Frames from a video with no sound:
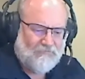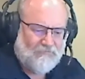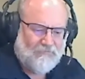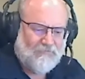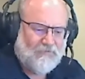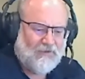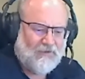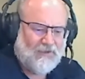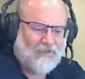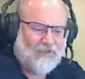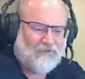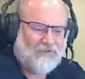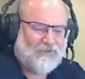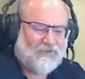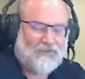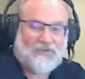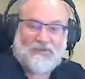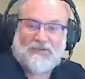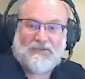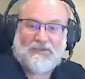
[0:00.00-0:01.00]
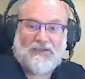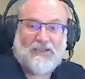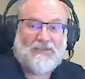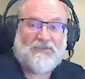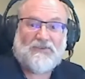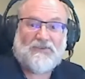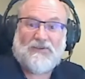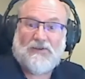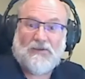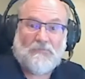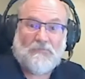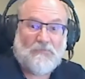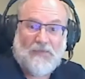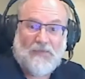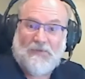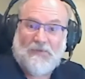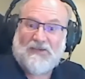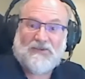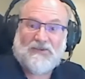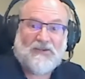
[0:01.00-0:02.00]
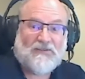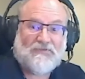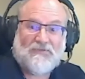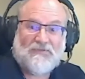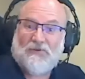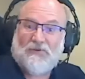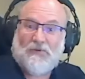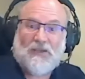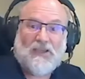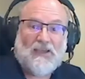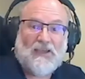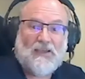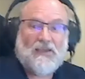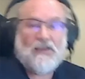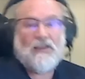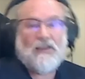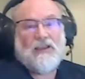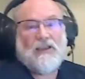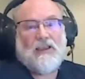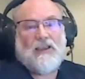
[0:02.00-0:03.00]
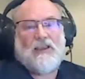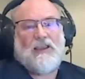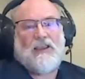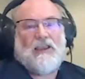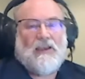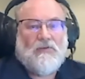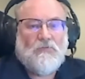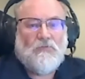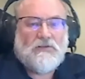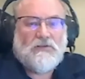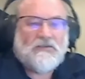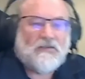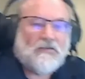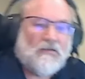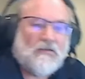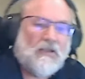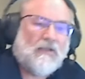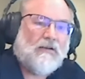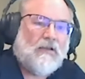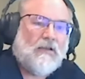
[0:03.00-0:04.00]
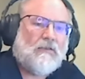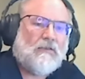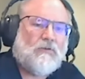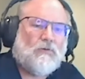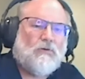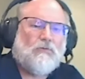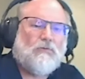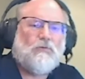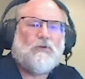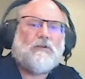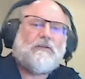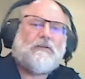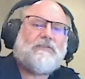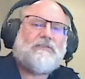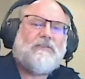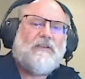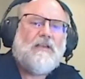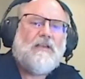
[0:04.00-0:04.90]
let's start maybe just looking inwards at Thoughtworks.